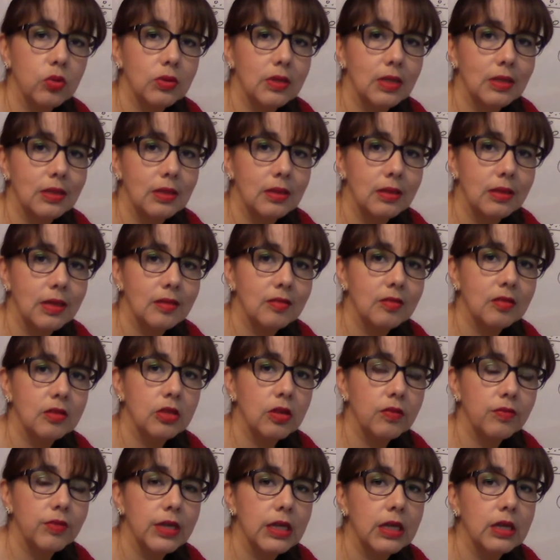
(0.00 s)
that the density of
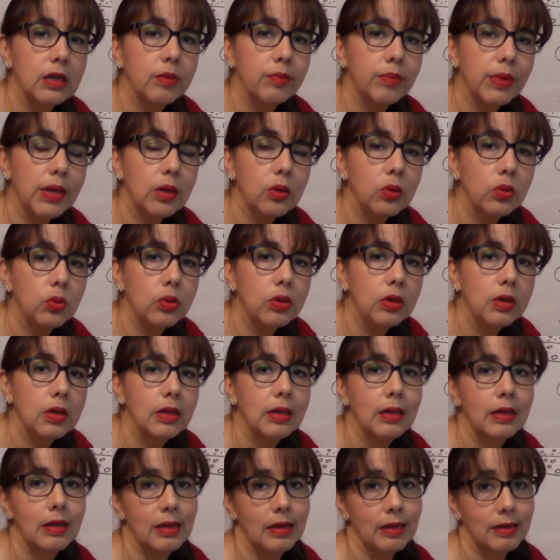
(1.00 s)
the heated balloon
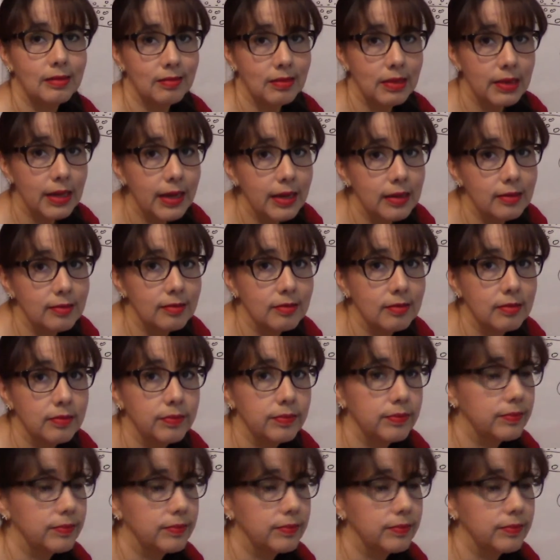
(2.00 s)
is less.